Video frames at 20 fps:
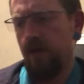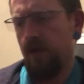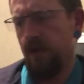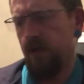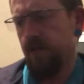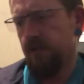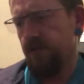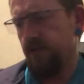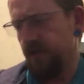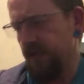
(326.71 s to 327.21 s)

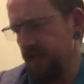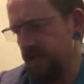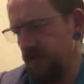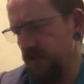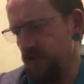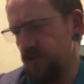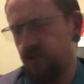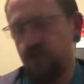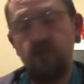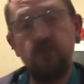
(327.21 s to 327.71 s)
So
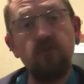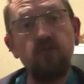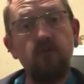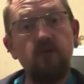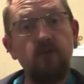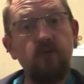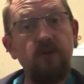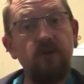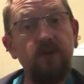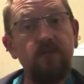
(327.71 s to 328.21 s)
that's sort of
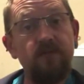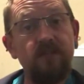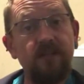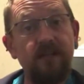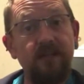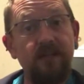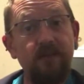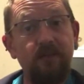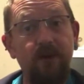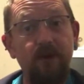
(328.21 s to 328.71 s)
where I'm sitting
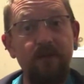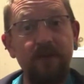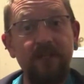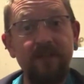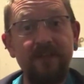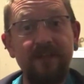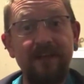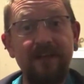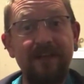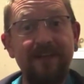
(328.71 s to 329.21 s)
at the moment.
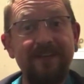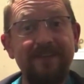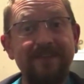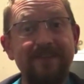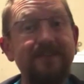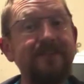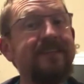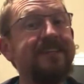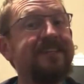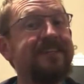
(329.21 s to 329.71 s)
So
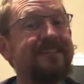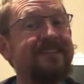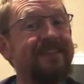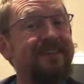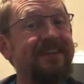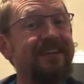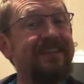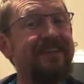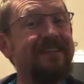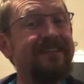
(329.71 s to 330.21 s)
yes,
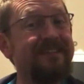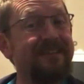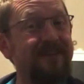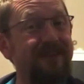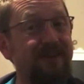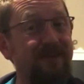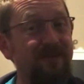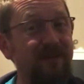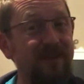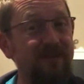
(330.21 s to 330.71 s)

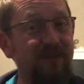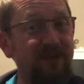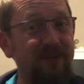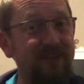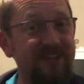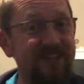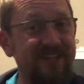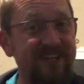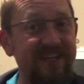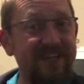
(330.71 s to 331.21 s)
considerably more
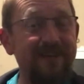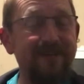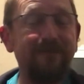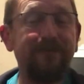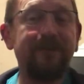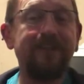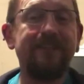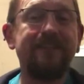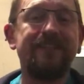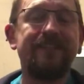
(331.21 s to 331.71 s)
achieved
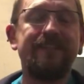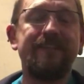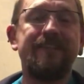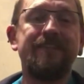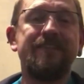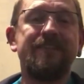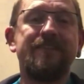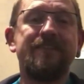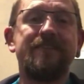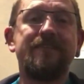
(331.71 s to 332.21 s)

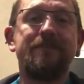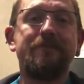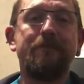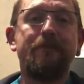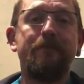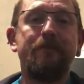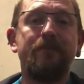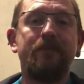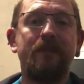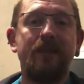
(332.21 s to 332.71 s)
since
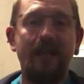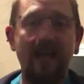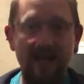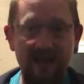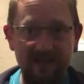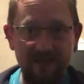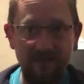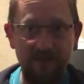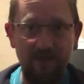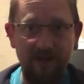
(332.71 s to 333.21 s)

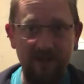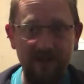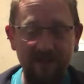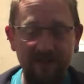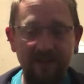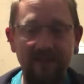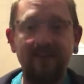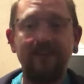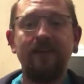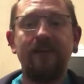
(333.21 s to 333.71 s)
last month.
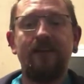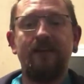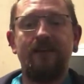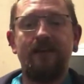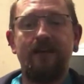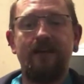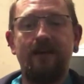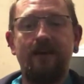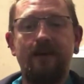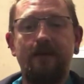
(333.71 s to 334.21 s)

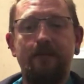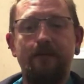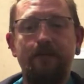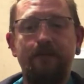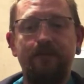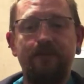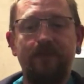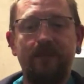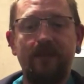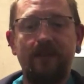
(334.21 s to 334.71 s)

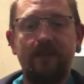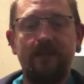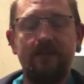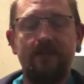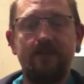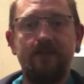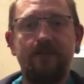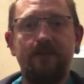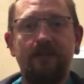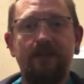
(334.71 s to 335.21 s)

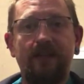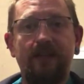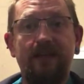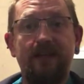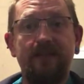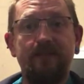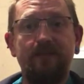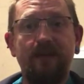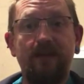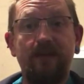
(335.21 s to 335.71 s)
Considering that
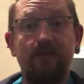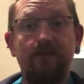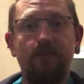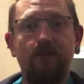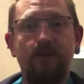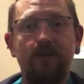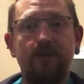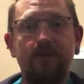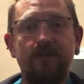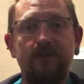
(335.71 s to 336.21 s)
last month
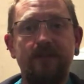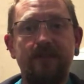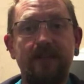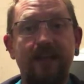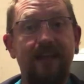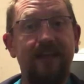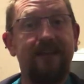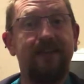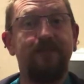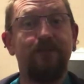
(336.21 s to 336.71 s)
was,
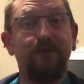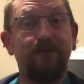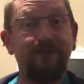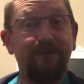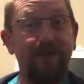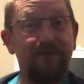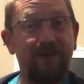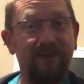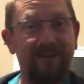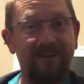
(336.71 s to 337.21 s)
hey, I bought
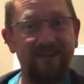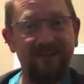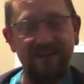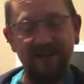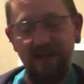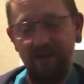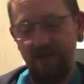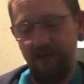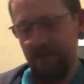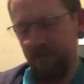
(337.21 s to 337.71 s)
fabric and did
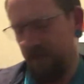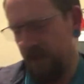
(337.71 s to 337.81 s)
nothing.